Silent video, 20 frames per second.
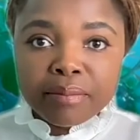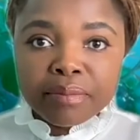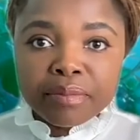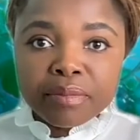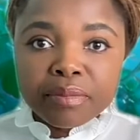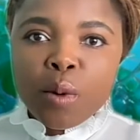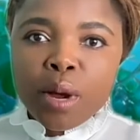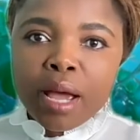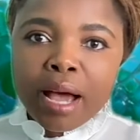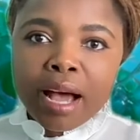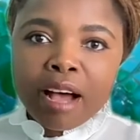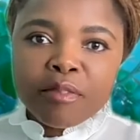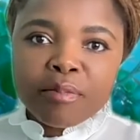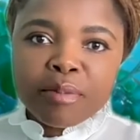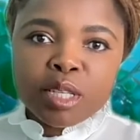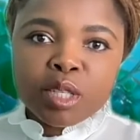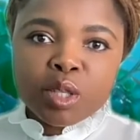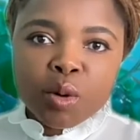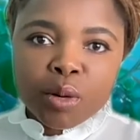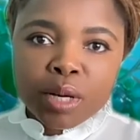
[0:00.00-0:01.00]
We have
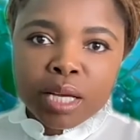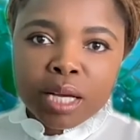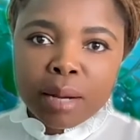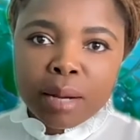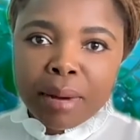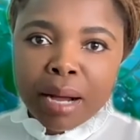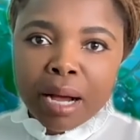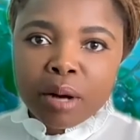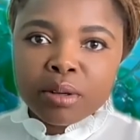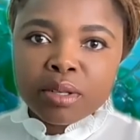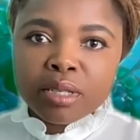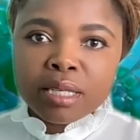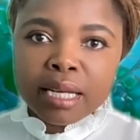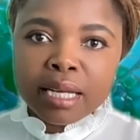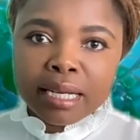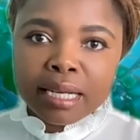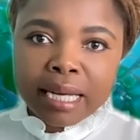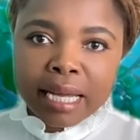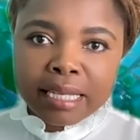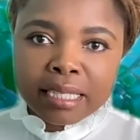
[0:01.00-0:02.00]
been talking about
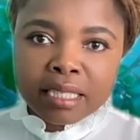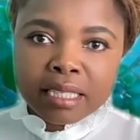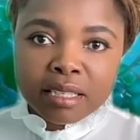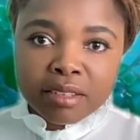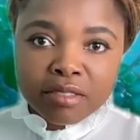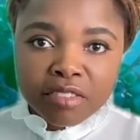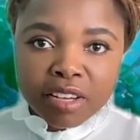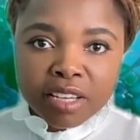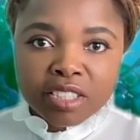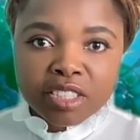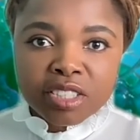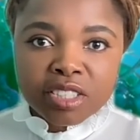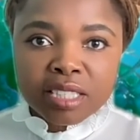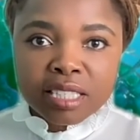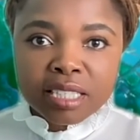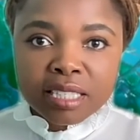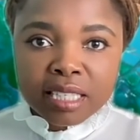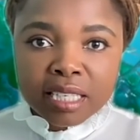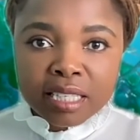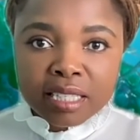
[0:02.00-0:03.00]
neglected infectious
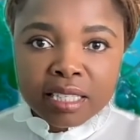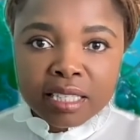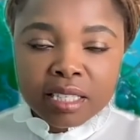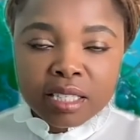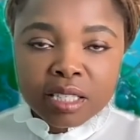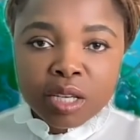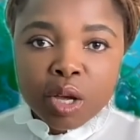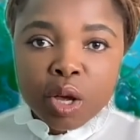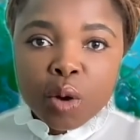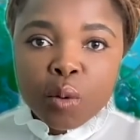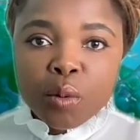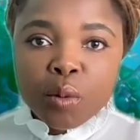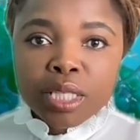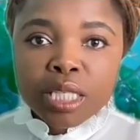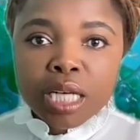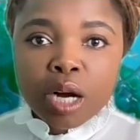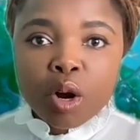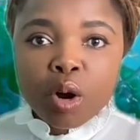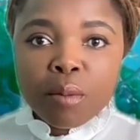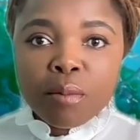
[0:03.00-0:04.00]
diseases, which
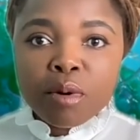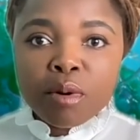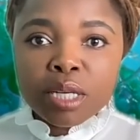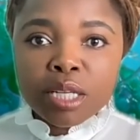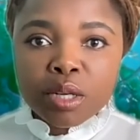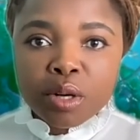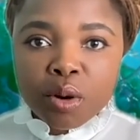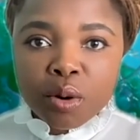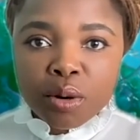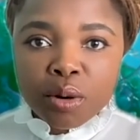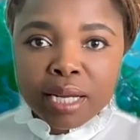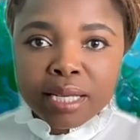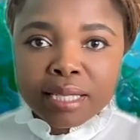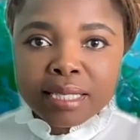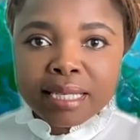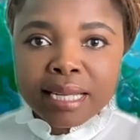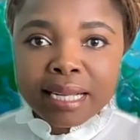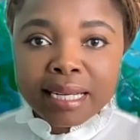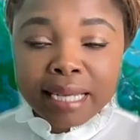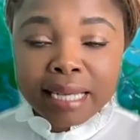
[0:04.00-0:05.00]
are commonly known as
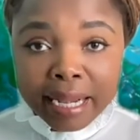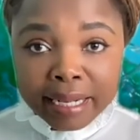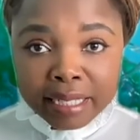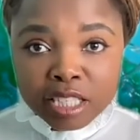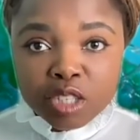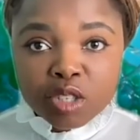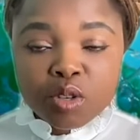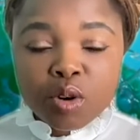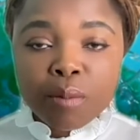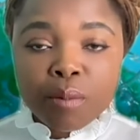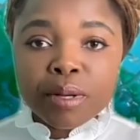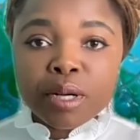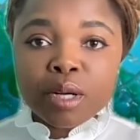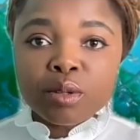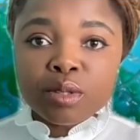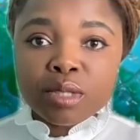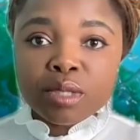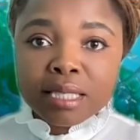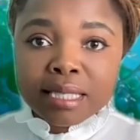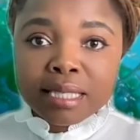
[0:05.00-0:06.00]
neglected
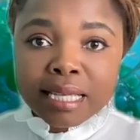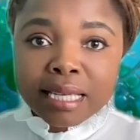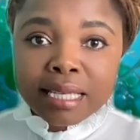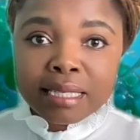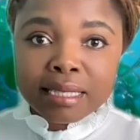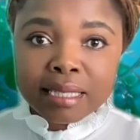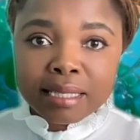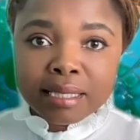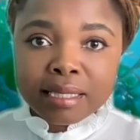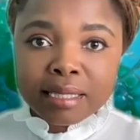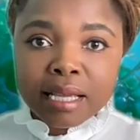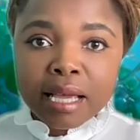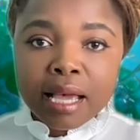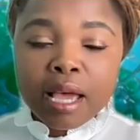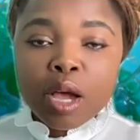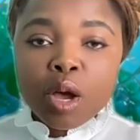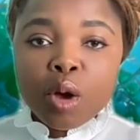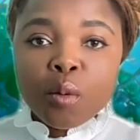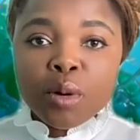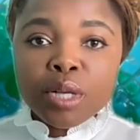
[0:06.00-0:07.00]
tropical diseases,
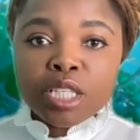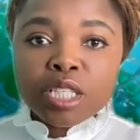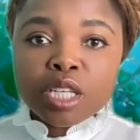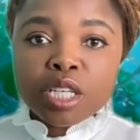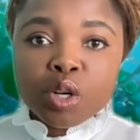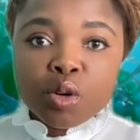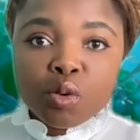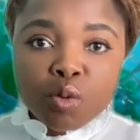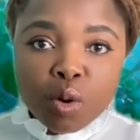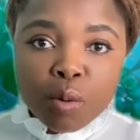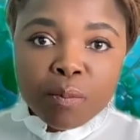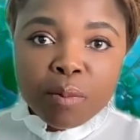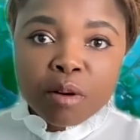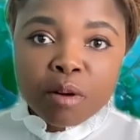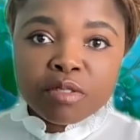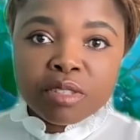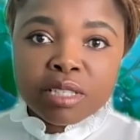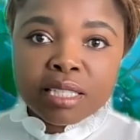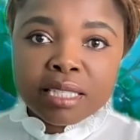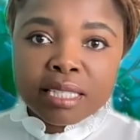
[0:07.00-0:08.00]
which is a group
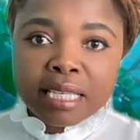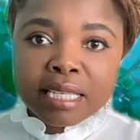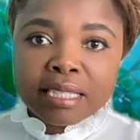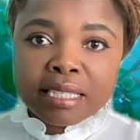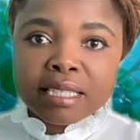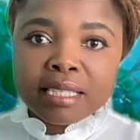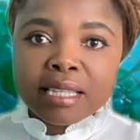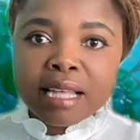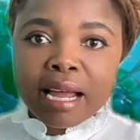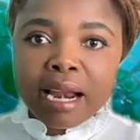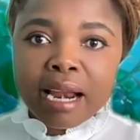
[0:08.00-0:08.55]
of diseases that